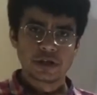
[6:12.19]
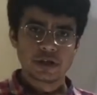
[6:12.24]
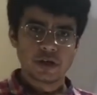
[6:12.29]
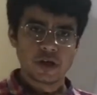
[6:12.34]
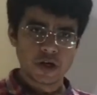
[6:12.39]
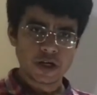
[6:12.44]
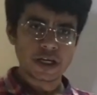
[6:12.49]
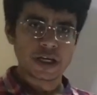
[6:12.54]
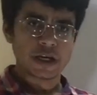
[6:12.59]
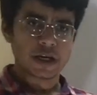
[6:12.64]

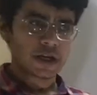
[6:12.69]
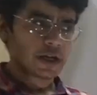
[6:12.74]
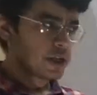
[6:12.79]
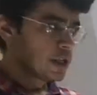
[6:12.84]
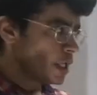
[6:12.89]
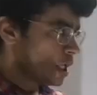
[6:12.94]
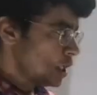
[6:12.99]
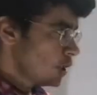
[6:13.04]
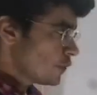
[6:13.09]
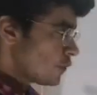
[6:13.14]
Okay,
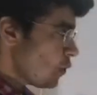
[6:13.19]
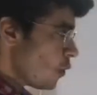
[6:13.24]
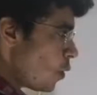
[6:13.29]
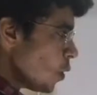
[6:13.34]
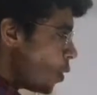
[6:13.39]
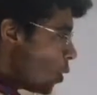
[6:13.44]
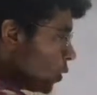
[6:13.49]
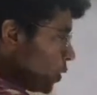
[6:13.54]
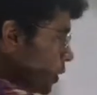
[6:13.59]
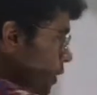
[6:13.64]
so
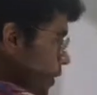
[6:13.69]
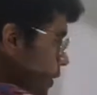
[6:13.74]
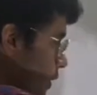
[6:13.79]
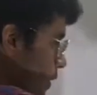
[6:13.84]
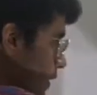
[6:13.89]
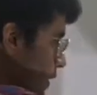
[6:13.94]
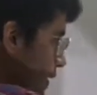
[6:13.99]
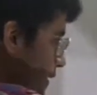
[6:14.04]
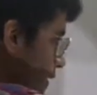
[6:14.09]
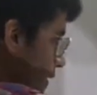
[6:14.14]
all
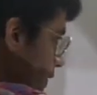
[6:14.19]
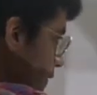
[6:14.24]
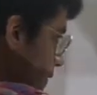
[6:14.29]
the